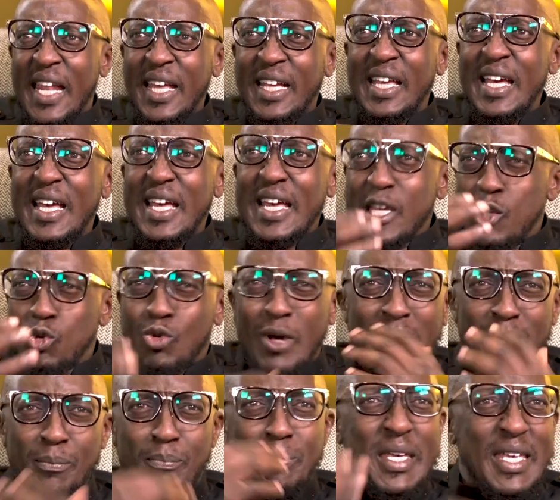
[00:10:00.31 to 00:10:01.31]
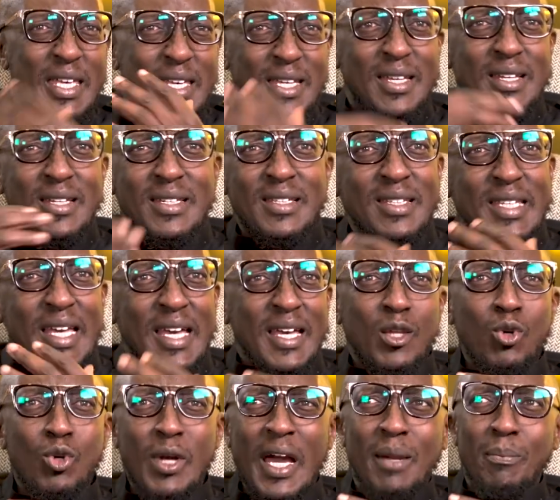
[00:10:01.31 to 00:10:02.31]
like, you can't be
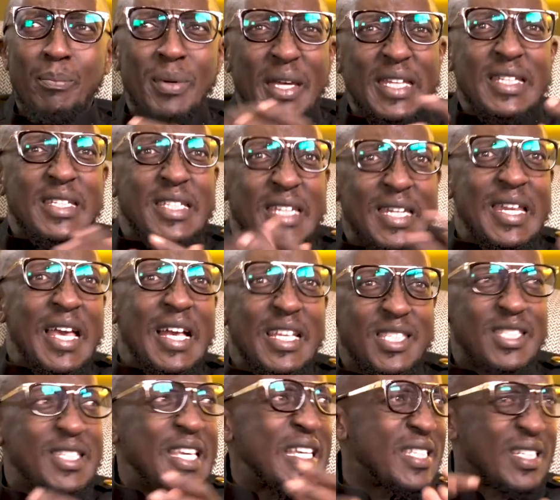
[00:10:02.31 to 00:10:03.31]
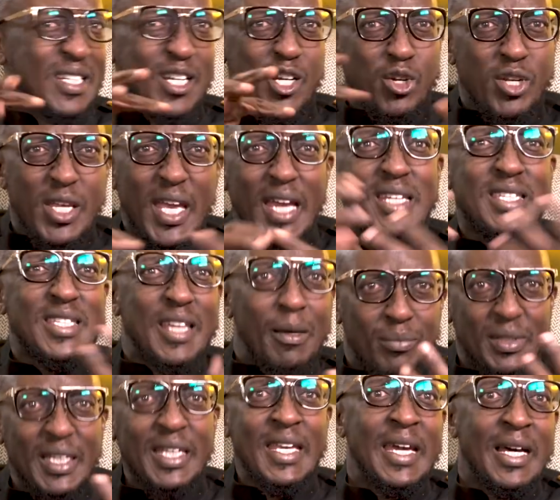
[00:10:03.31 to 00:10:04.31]
ingenious, just create
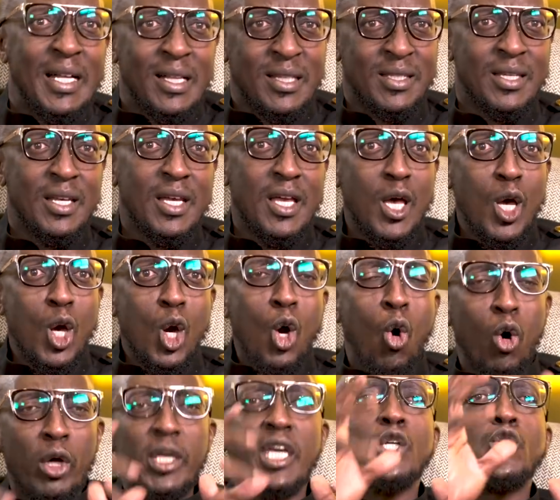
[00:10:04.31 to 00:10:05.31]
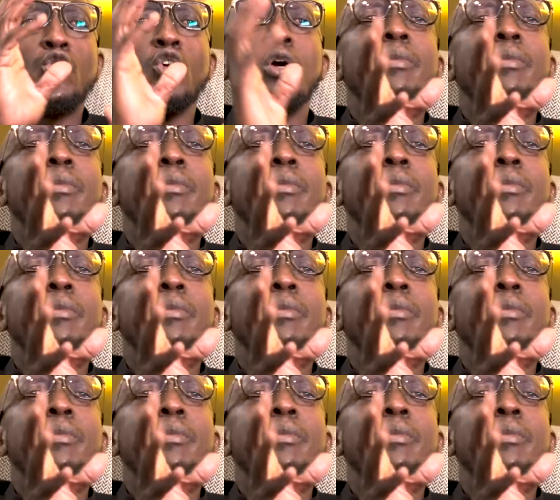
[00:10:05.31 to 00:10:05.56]
something else. Okay, show